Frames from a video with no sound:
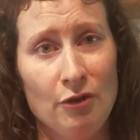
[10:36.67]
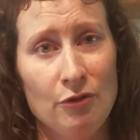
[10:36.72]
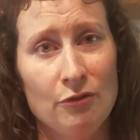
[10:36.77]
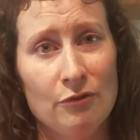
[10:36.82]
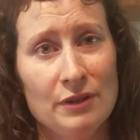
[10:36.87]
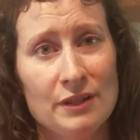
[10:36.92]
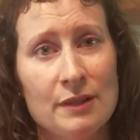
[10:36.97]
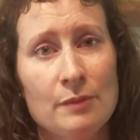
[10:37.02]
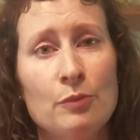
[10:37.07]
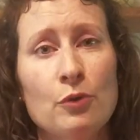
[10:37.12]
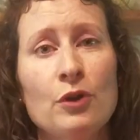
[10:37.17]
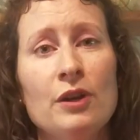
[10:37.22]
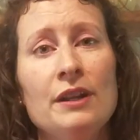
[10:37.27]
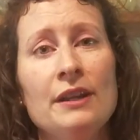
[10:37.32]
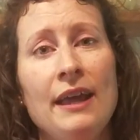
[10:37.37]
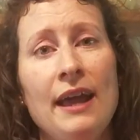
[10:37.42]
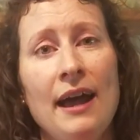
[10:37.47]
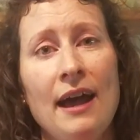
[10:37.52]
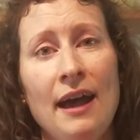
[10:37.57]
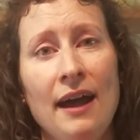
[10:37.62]
it's important to
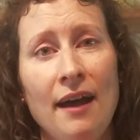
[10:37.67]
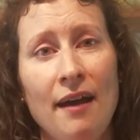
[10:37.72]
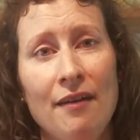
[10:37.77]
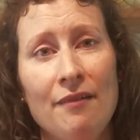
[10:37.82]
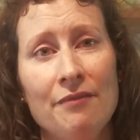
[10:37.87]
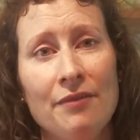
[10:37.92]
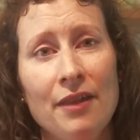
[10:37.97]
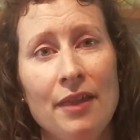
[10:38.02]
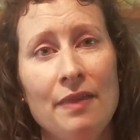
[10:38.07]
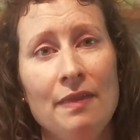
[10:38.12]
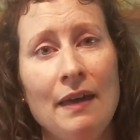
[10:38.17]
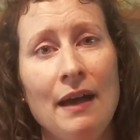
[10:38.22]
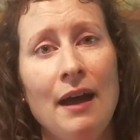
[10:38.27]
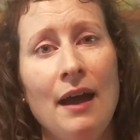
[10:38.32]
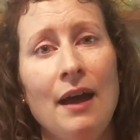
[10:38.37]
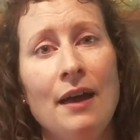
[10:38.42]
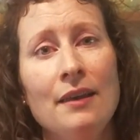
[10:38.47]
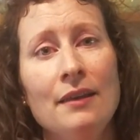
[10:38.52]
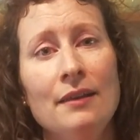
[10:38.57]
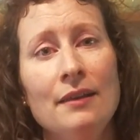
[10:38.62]
have
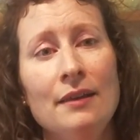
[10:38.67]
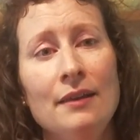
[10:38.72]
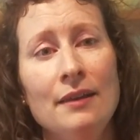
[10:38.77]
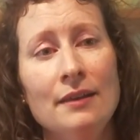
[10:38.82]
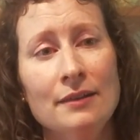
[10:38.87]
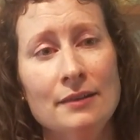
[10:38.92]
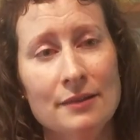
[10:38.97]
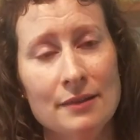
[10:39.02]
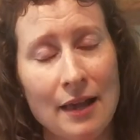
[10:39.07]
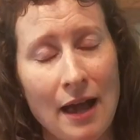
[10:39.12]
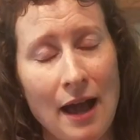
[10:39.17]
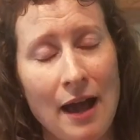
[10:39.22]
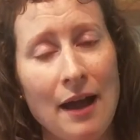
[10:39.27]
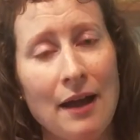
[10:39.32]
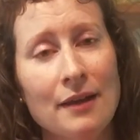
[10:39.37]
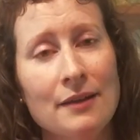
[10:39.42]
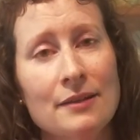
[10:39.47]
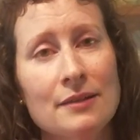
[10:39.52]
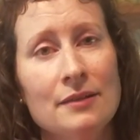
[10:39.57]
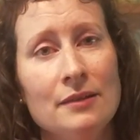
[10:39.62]
that
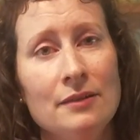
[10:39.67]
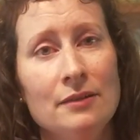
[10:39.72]
exact